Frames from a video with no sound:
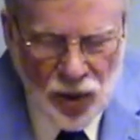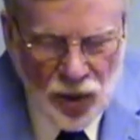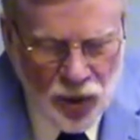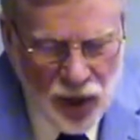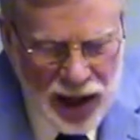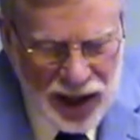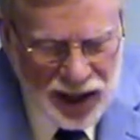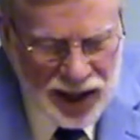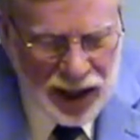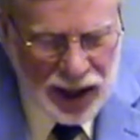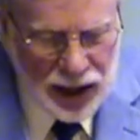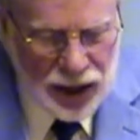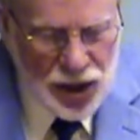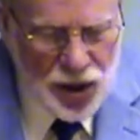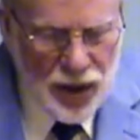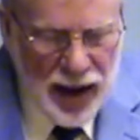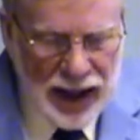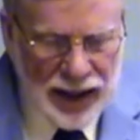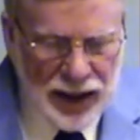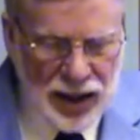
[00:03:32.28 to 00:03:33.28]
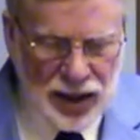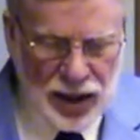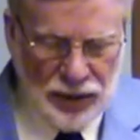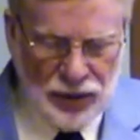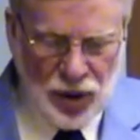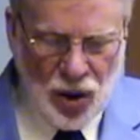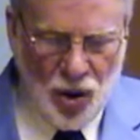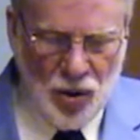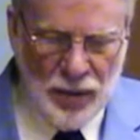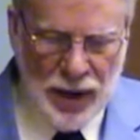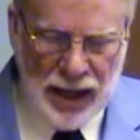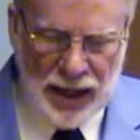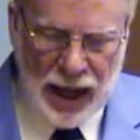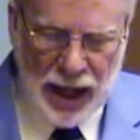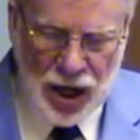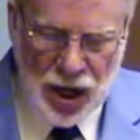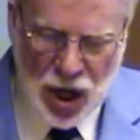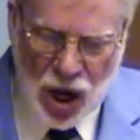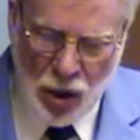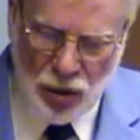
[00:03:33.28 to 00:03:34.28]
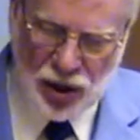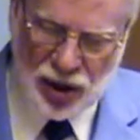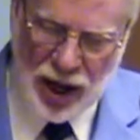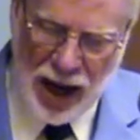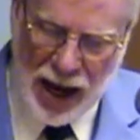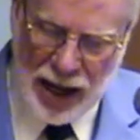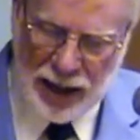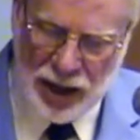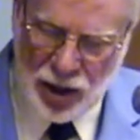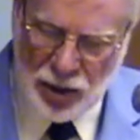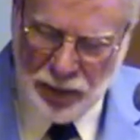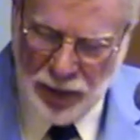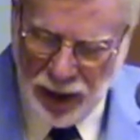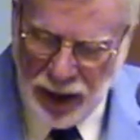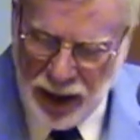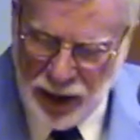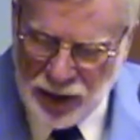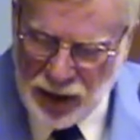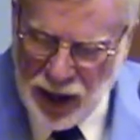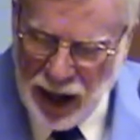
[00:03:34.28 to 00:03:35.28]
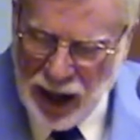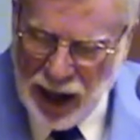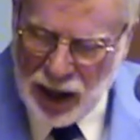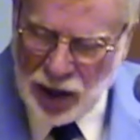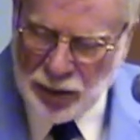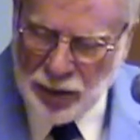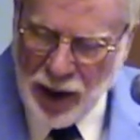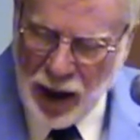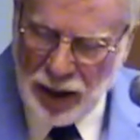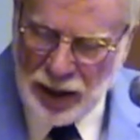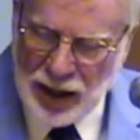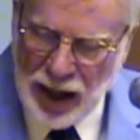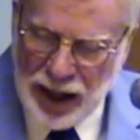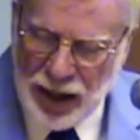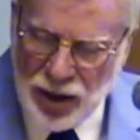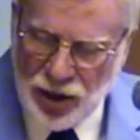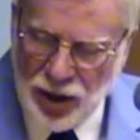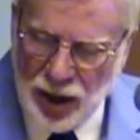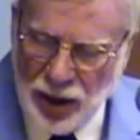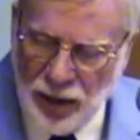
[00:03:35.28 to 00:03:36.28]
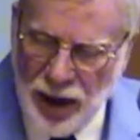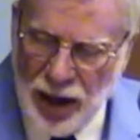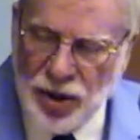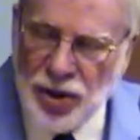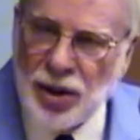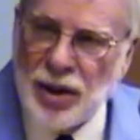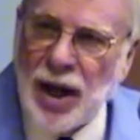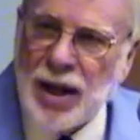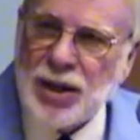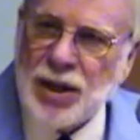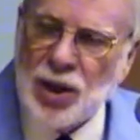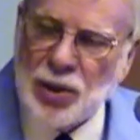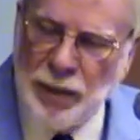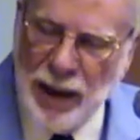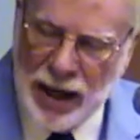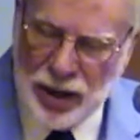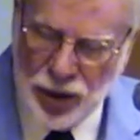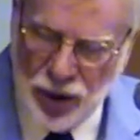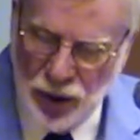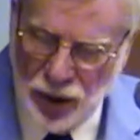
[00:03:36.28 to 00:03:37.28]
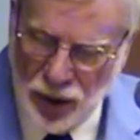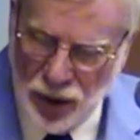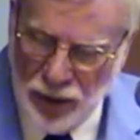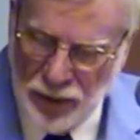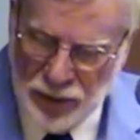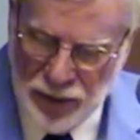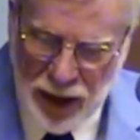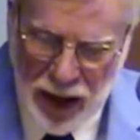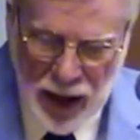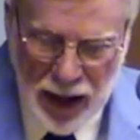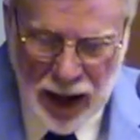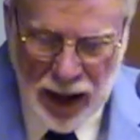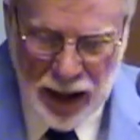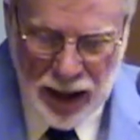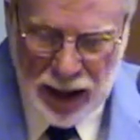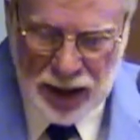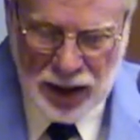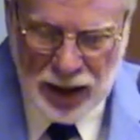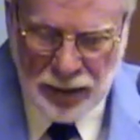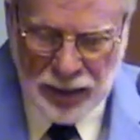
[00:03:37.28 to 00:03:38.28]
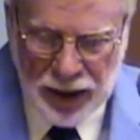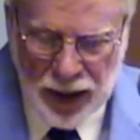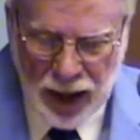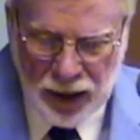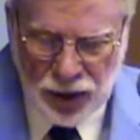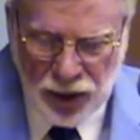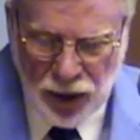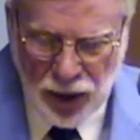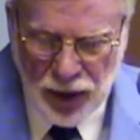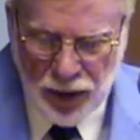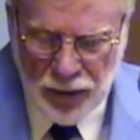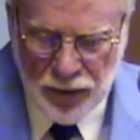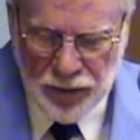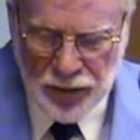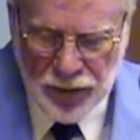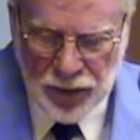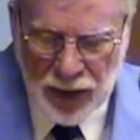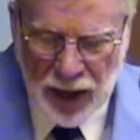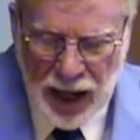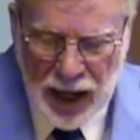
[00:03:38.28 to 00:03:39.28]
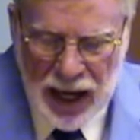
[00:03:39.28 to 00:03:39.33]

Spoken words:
Recently, new atheists have told me that no scientist believes in spontaneous generation, not since Pasteur. That's simply not true.